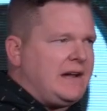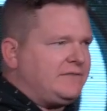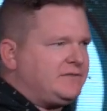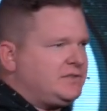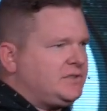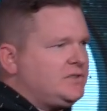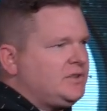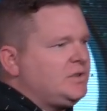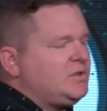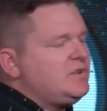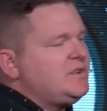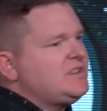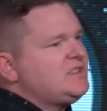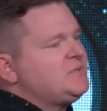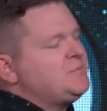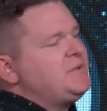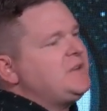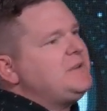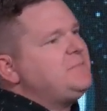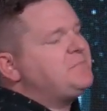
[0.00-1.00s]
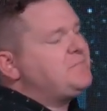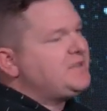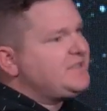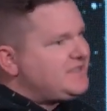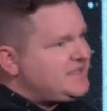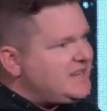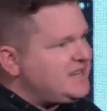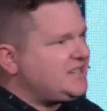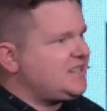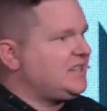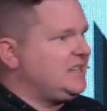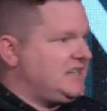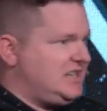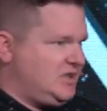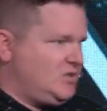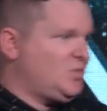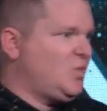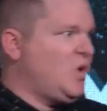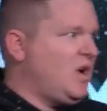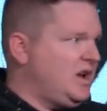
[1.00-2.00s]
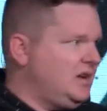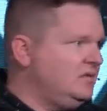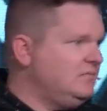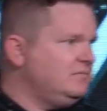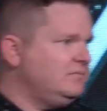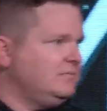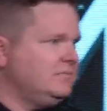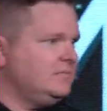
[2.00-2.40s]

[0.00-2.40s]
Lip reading: have to do is be positioned as one.